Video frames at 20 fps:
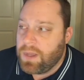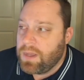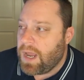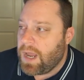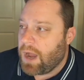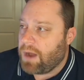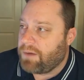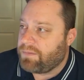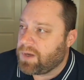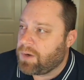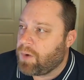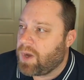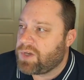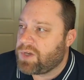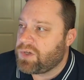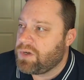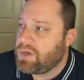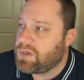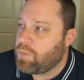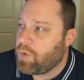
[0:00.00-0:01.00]
Now, if the
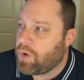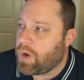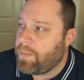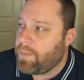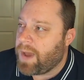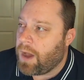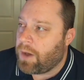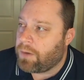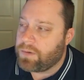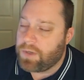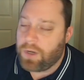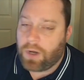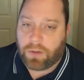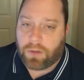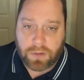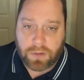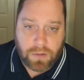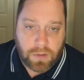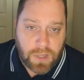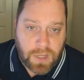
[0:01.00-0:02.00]
question is more about,
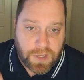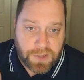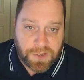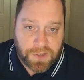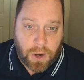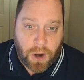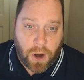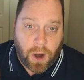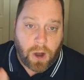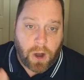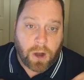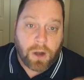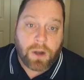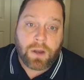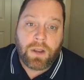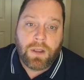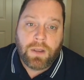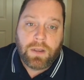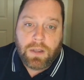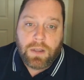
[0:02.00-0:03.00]
is it hard?